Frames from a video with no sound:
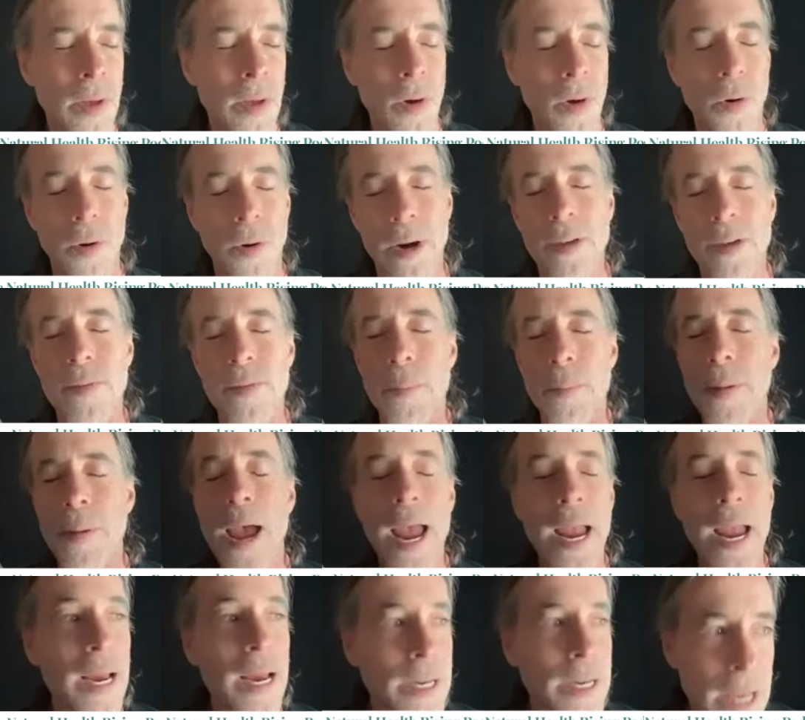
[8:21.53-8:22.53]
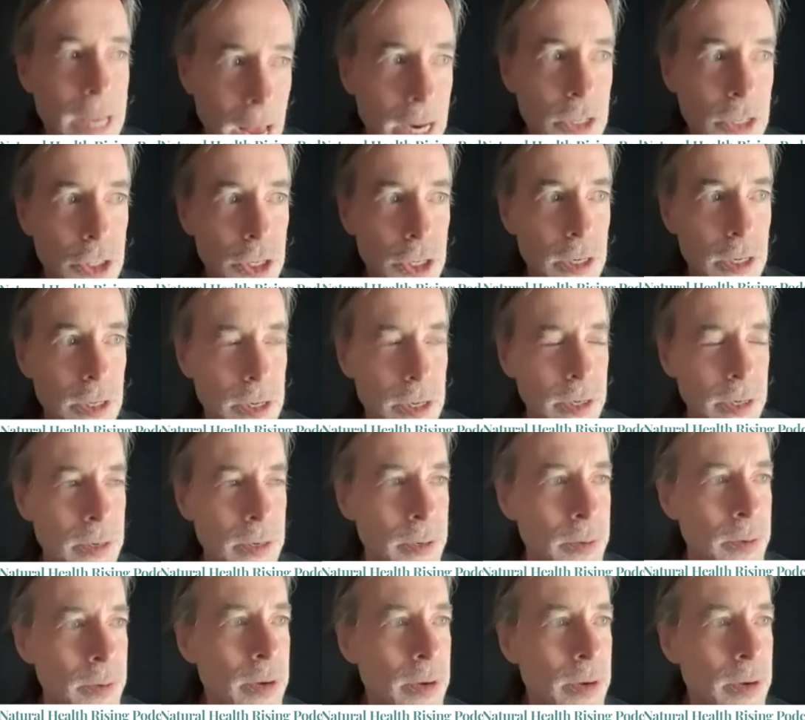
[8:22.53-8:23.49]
or even paying attention to